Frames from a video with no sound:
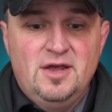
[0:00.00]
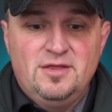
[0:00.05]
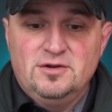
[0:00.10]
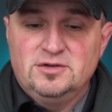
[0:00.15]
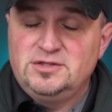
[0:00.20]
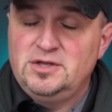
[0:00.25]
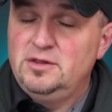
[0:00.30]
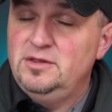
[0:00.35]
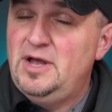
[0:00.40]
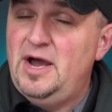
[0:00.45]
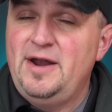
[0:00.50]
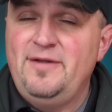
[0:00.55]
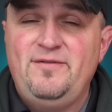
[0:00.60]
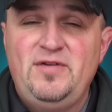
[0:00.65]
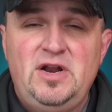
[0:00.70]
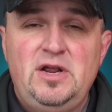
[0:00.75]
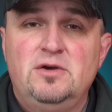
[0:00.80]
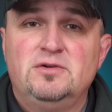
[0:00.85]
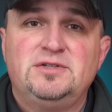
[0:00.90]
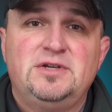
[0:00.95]
There's a lot of
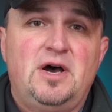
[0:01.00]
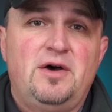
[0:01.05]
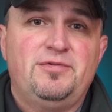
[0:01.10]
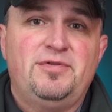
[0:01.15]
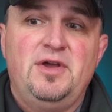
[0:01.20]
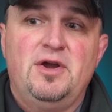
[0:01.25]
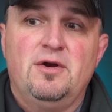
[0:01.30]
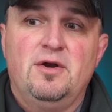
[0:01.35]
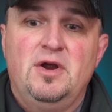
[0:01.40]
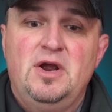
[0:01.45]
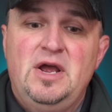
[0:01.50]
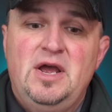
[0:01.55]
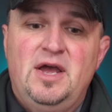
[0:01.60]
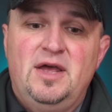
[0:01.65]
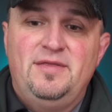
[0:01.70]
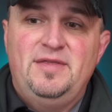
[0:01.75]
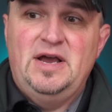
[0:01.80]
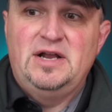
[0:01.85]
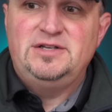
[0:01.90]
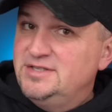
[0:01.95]
videos out there
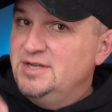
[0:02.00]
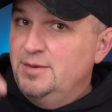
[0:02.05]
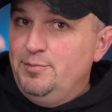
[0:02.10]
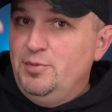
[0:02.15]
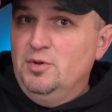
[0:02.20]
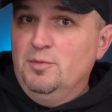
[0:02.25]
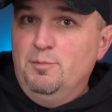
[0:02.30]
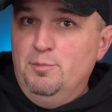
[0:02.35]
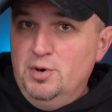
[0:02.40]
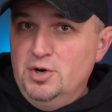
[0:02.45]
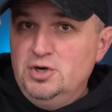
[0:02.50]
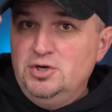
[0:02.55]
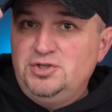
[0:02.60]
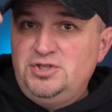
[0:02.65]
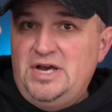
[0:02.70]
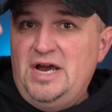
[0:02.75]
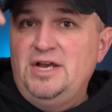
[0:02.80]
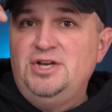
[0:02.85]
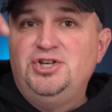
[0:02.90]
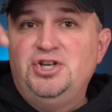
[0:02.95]
that tell you the best
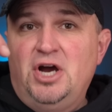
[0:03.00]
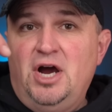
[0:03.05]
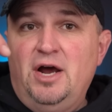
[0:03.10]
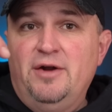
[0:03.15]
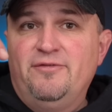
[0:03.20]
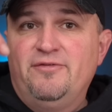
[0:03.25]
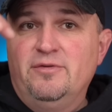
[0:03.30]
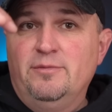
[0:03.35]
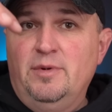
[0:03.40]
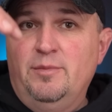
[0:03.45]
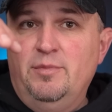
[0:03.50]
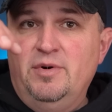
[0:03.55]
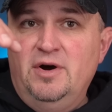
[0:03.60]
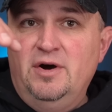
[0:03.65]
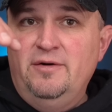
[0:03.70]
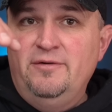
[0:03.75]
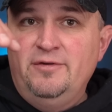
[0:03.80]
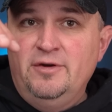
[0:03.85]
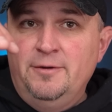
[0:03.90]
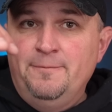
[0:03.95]
drone moves and
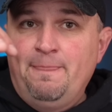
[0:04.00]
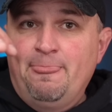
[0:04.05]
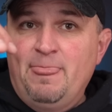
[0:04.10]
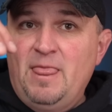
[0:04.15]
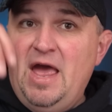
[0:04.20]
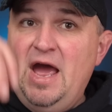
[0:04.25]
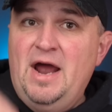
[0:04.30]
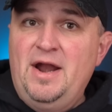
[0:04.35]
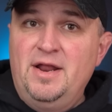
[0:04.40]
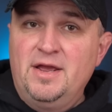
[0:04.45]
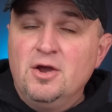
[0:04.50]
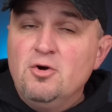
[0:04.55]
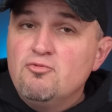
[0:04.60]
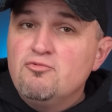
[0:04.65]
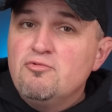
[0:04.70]
they say like